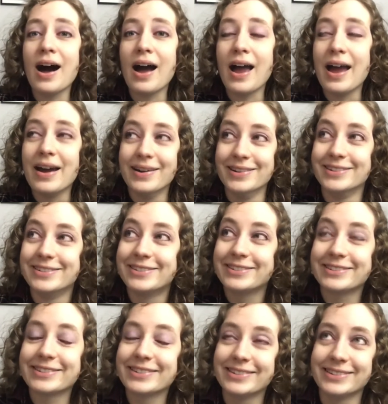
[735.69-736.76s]
and
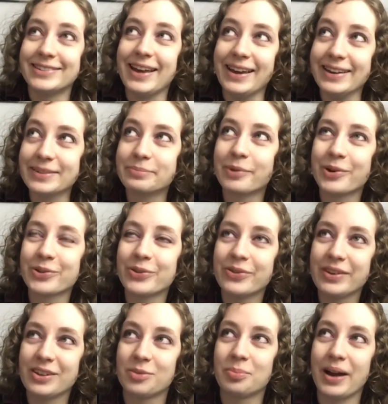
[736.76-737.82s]
saying both of
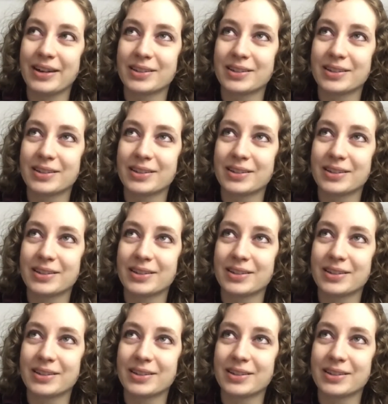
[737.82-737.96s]
these back